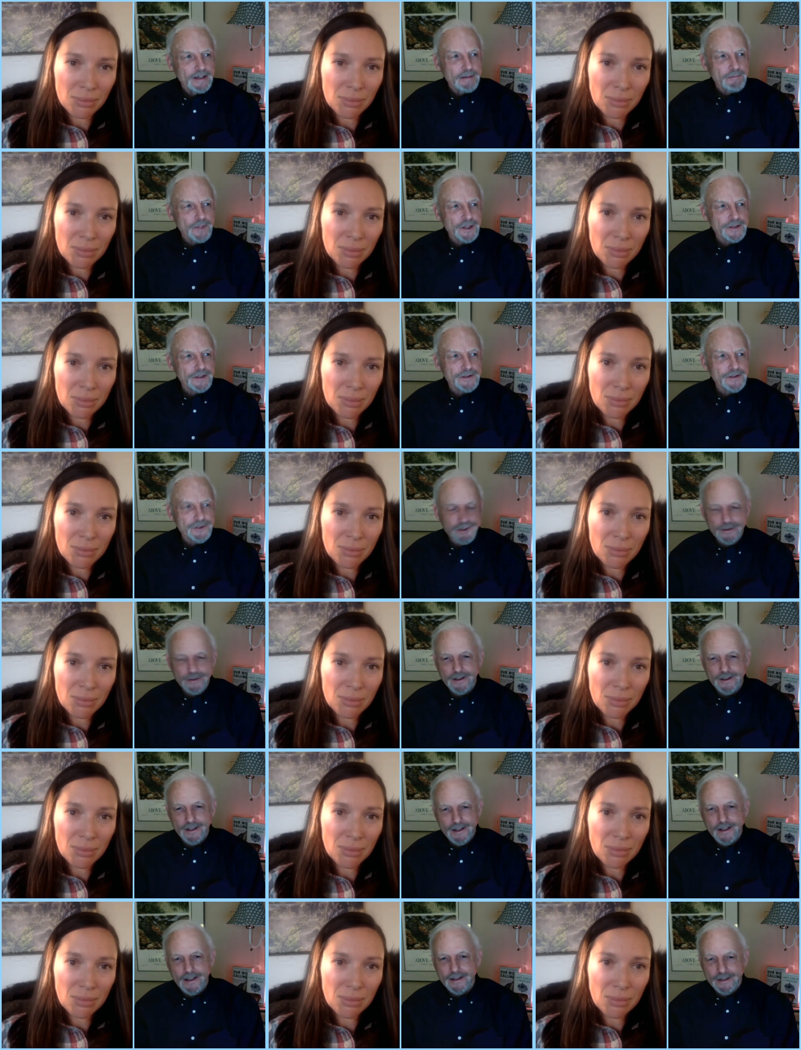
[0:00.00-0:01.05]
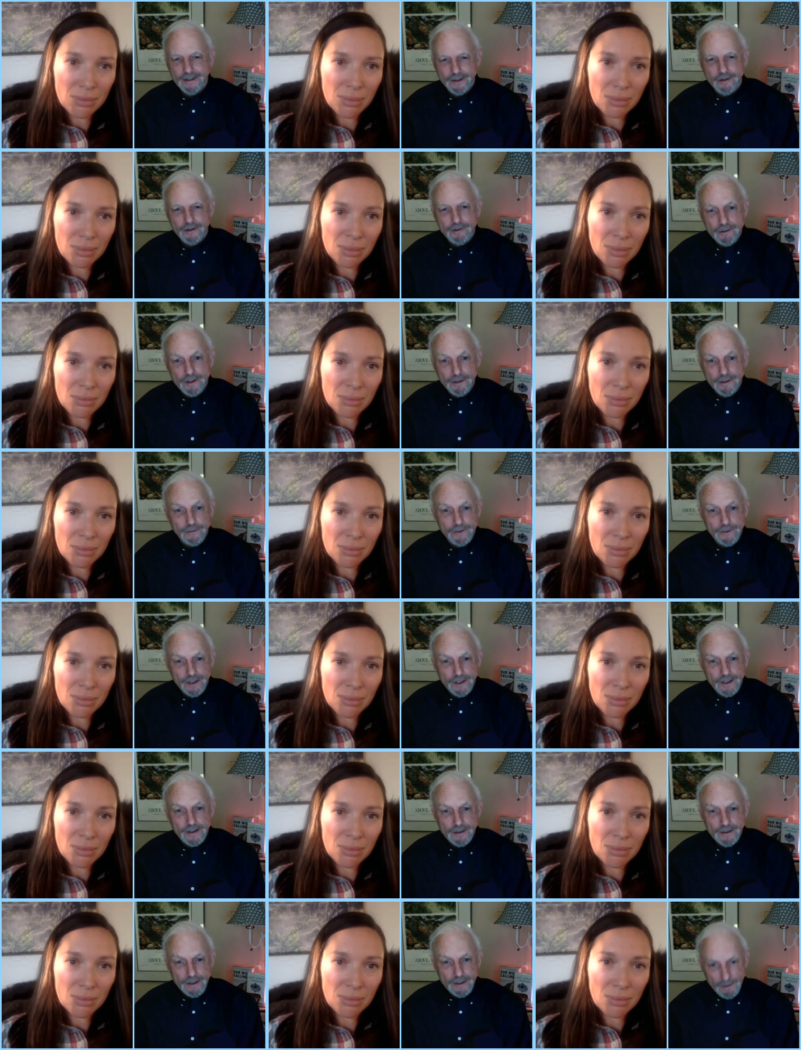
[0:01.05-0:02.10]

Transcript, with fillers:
Speaker 1: But it's certainly not the only one at